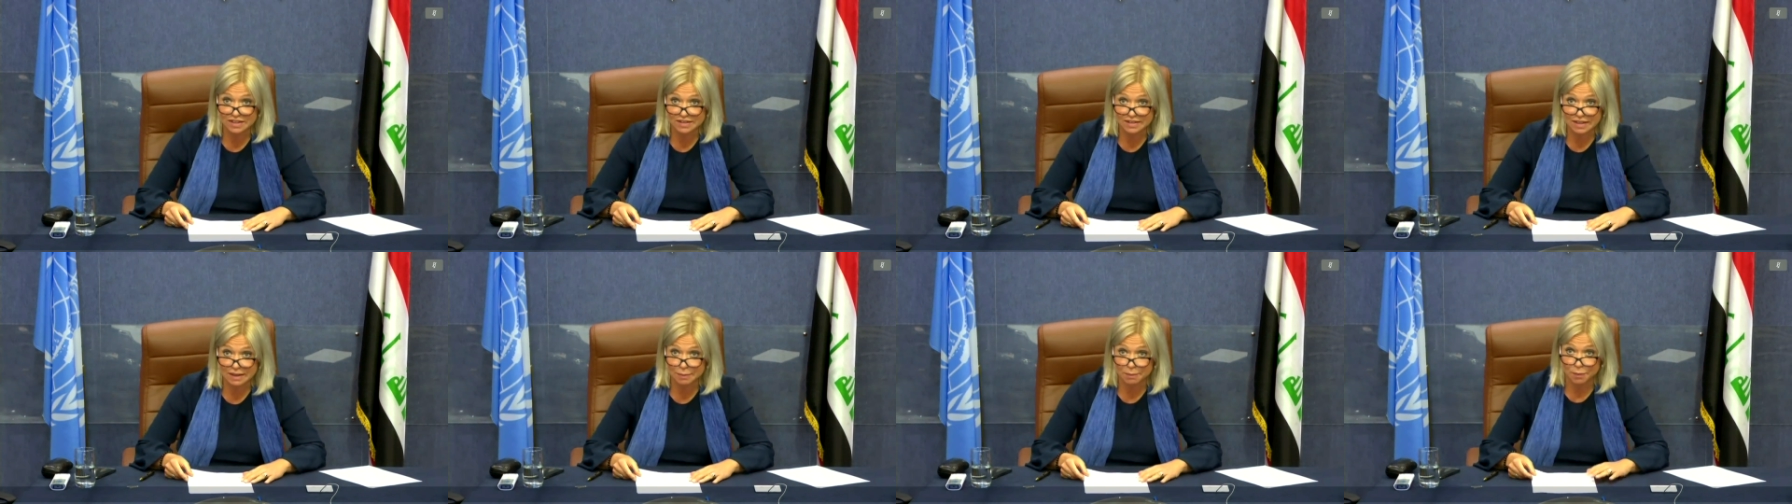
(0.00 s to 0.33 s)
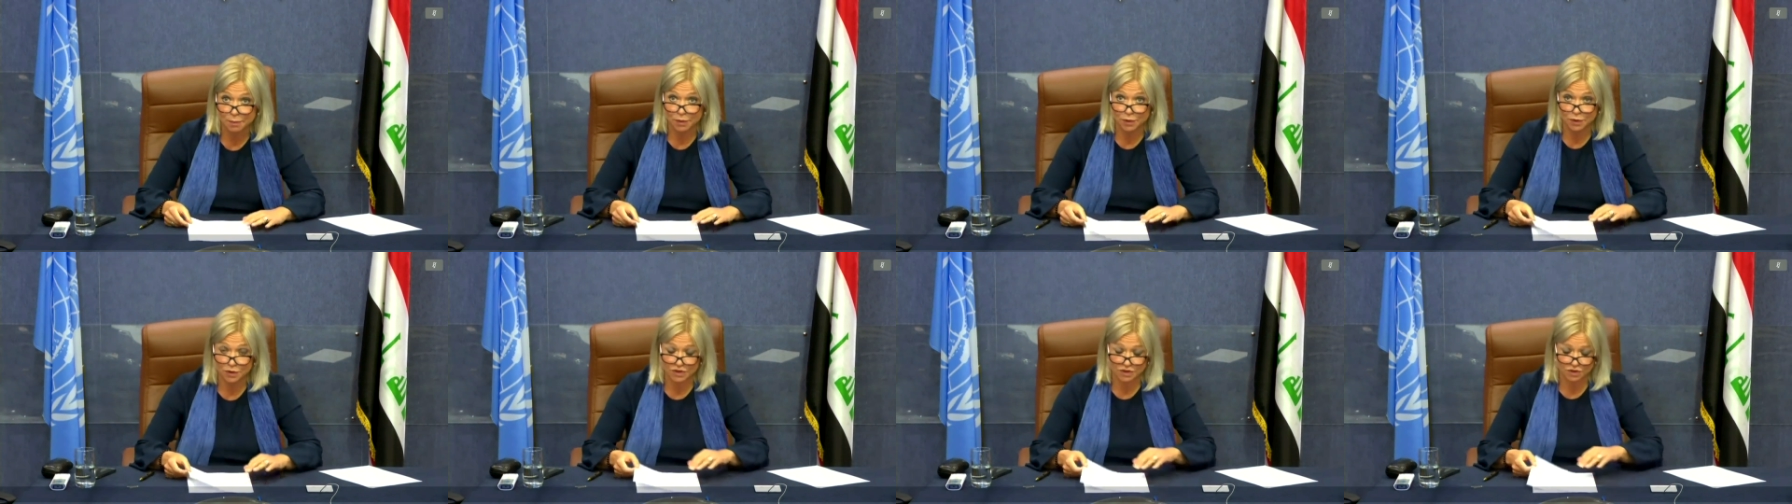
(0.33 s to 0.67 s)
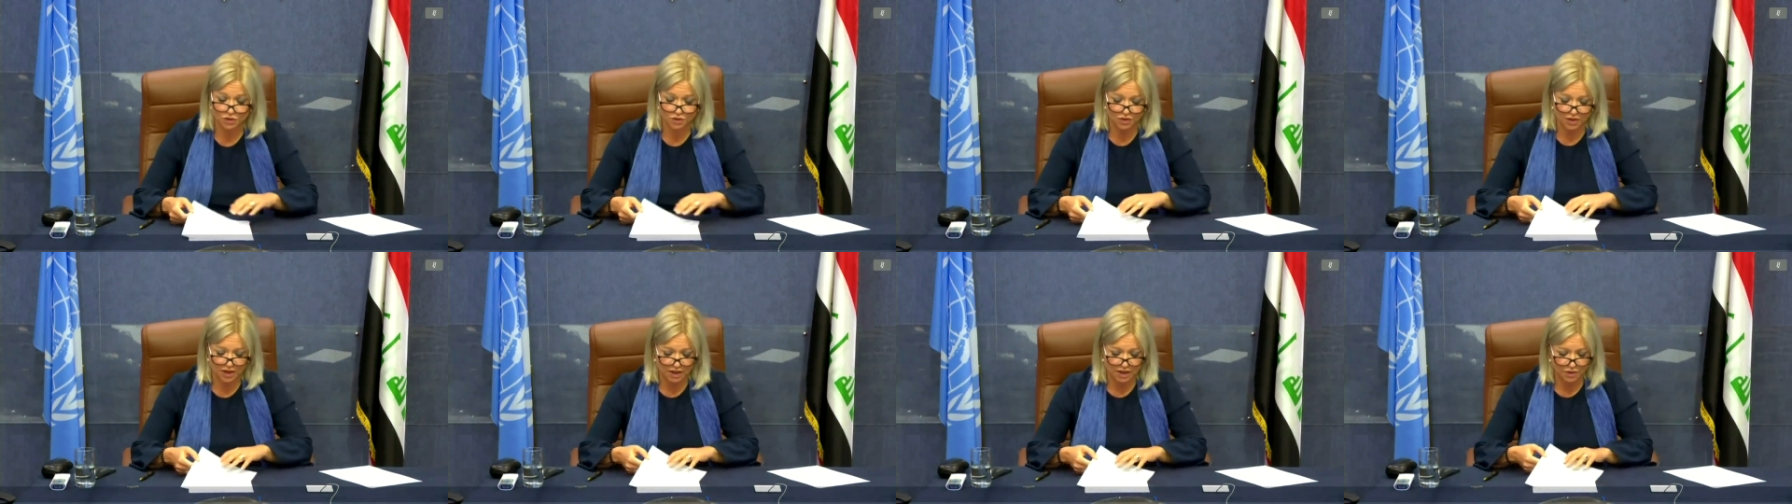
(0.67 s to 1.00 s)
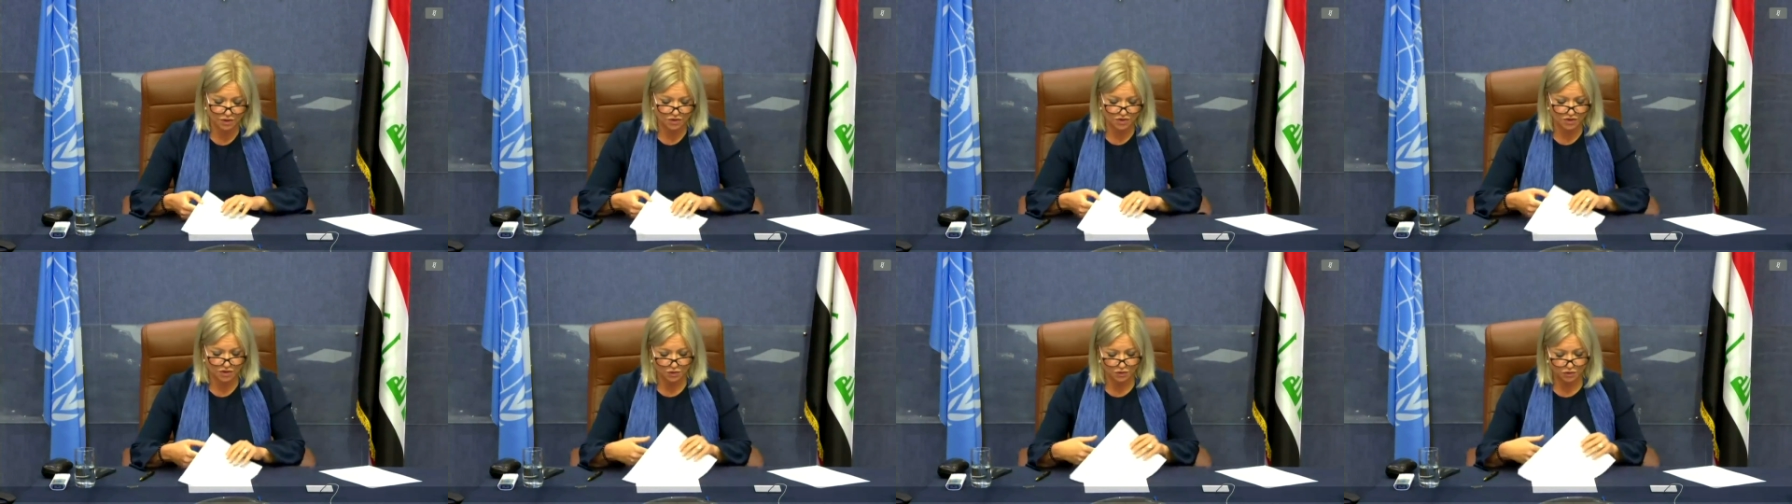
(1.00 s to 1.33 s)
these important
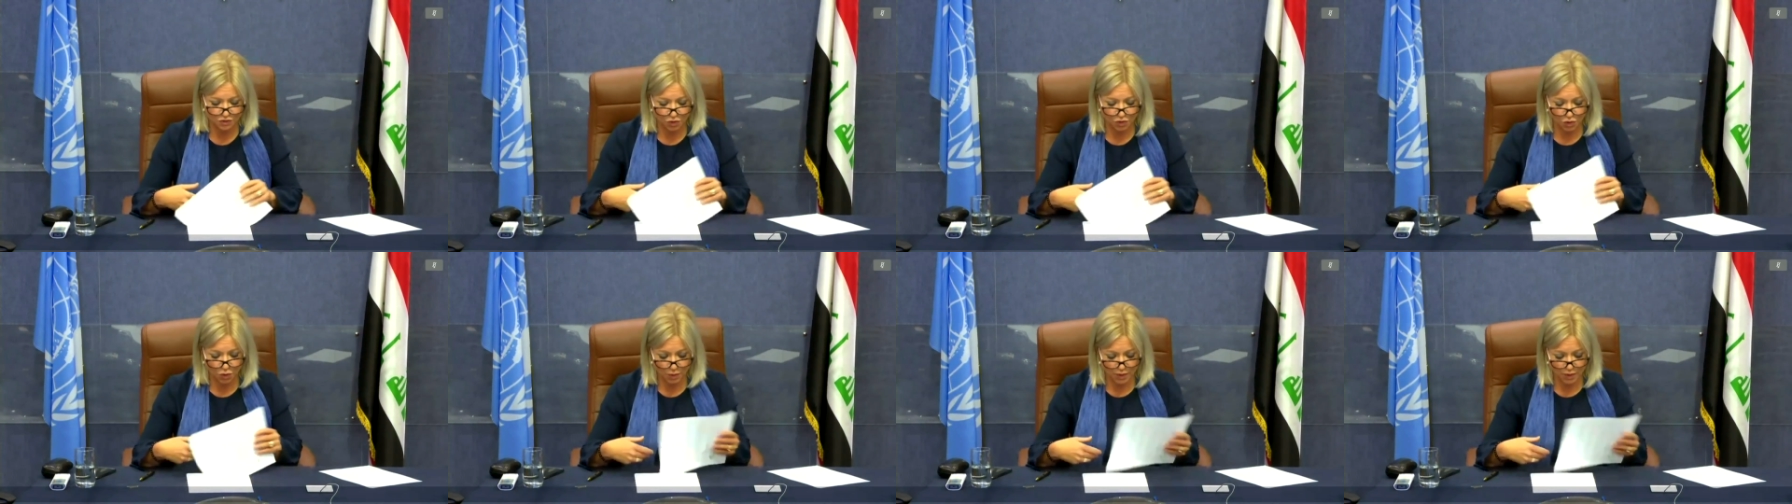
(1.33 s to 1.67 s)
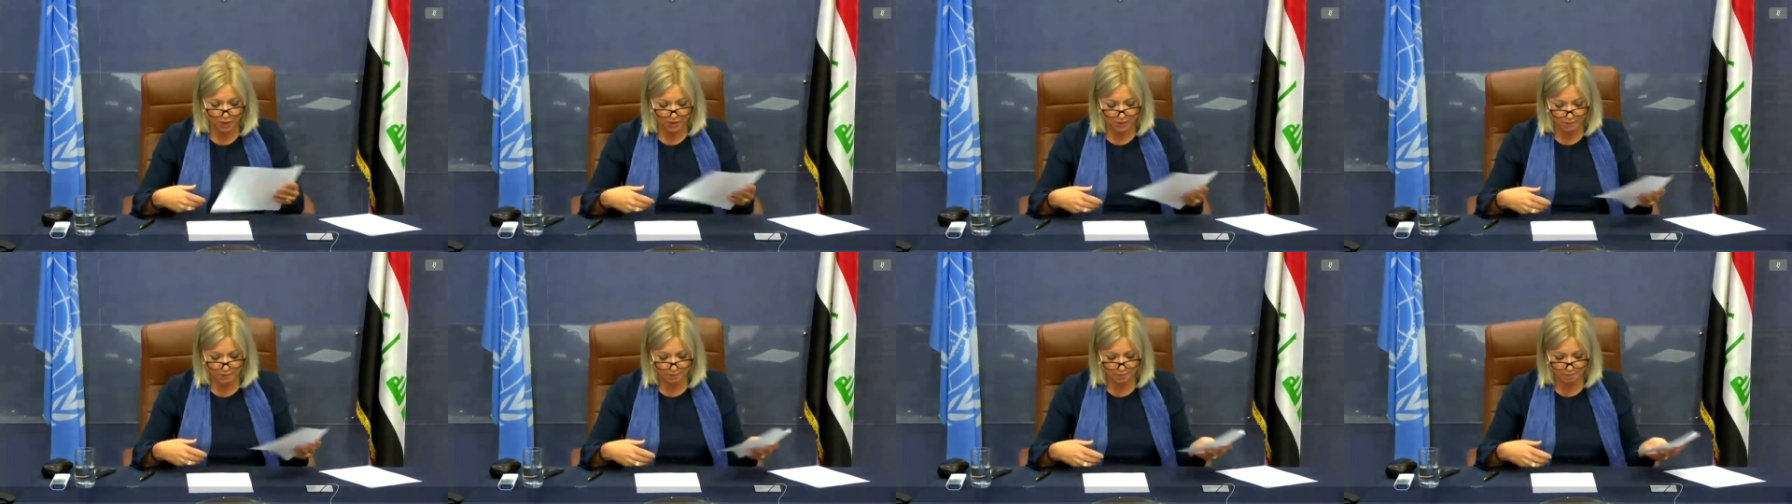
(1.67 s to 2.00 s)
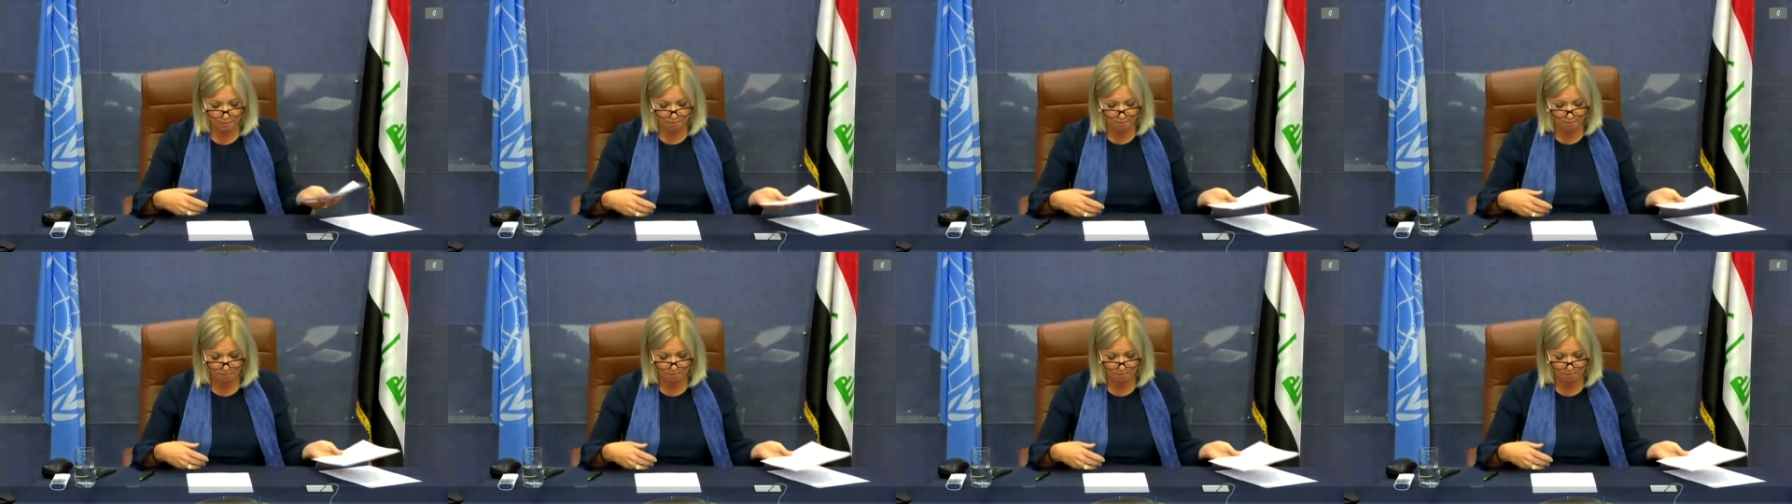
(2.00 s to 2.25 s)
files forward.